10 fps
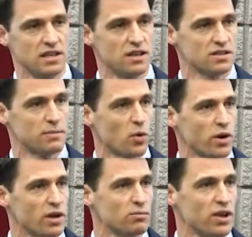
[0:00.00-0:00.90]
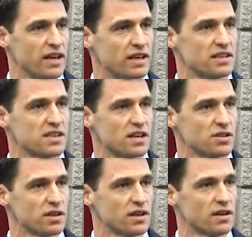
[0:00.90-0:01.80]
years I've been working on planning and
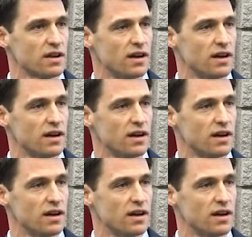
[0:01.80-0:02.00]
scheduling